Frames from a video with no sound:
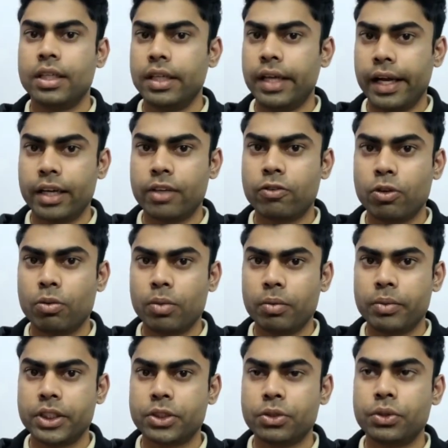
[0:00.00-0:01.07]
Direct formula
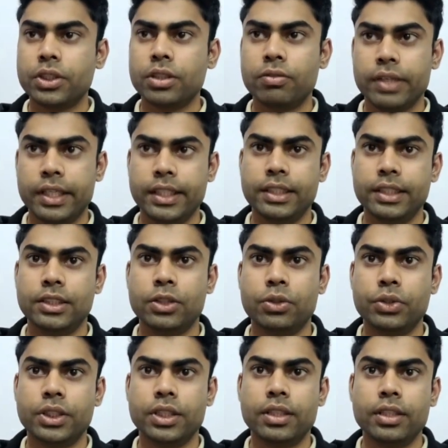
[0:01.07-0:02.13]
based question, very easy
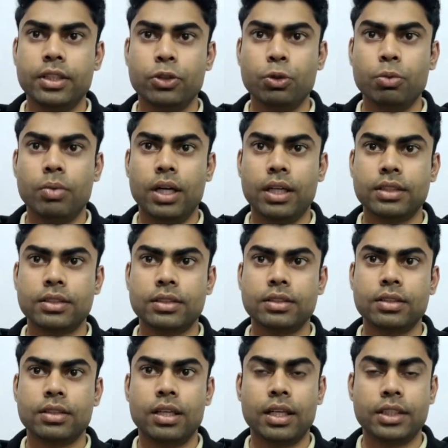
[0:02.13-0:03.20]
question and 2 marks,
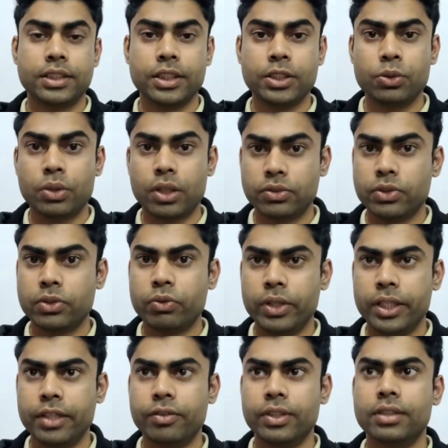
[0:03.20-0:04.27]
asked in
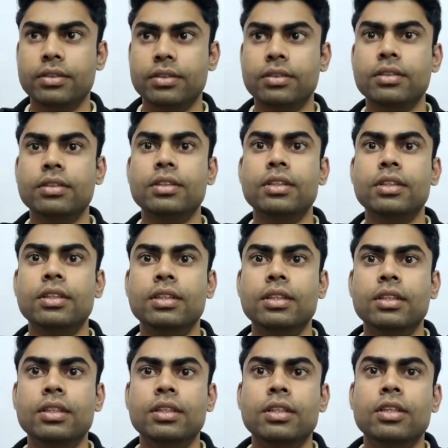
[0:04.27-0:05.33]
2021.
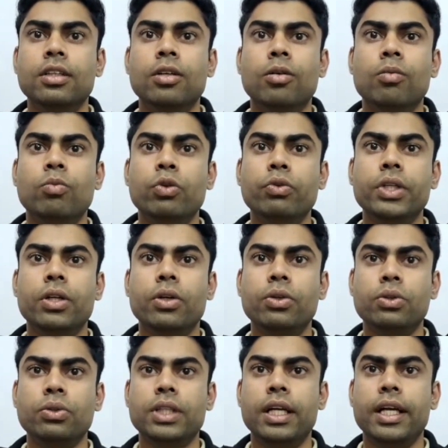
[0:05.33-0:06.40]
Moving
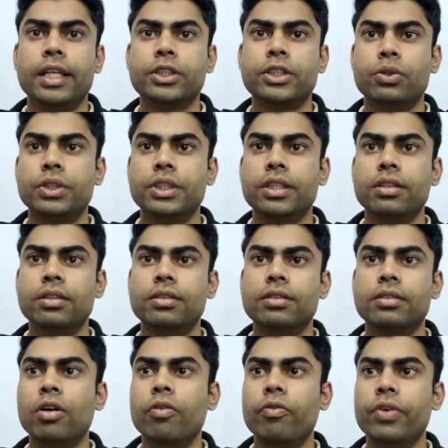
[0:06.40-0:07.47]
on to the next question,
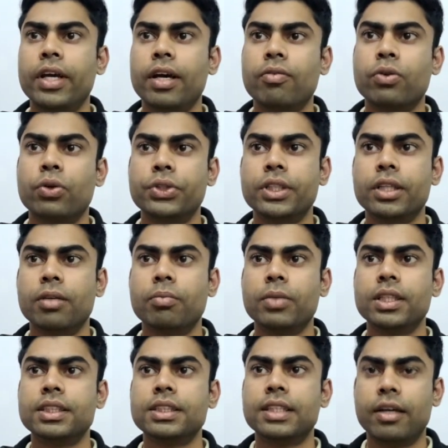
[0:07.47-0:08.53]
we have question number
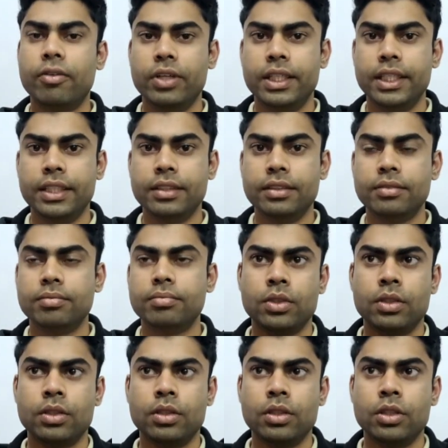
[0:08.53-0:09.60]

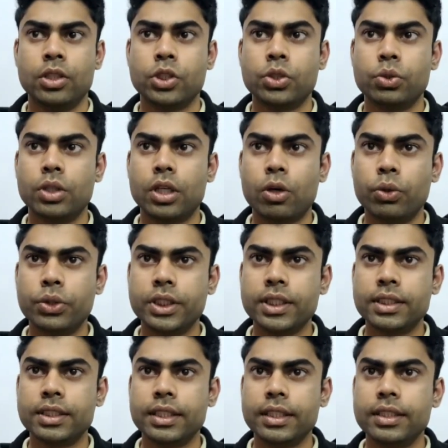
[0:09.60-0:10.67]
17. So the
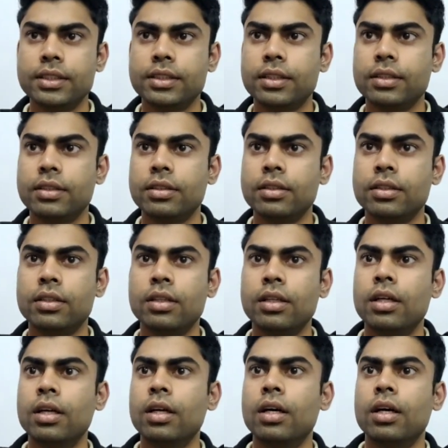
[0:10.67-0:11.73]
question says,
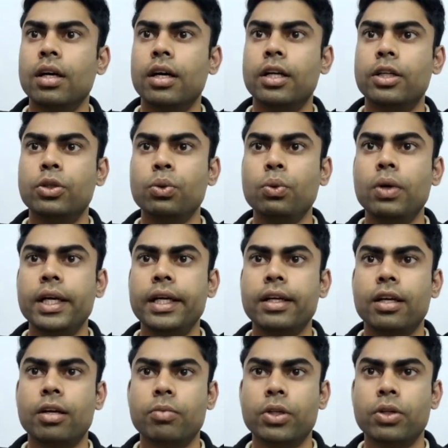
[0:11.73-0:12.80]
a two-lane
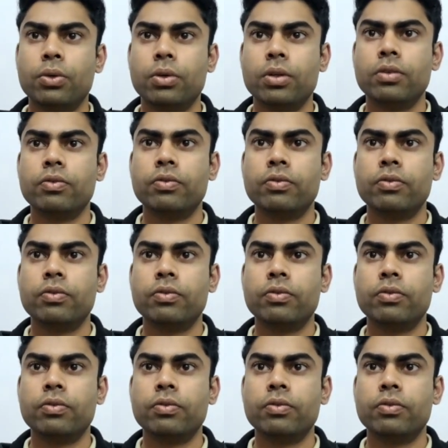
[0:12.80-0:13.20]
urban road